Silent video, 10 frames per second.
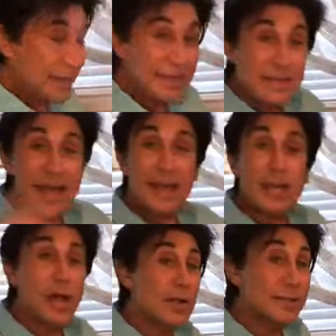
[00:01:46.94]
It's not
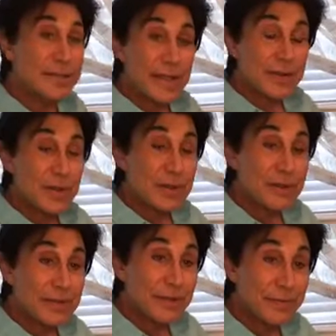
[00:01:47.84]
a long session,
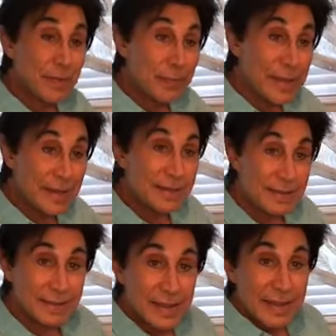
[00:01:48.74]
just a few minutes.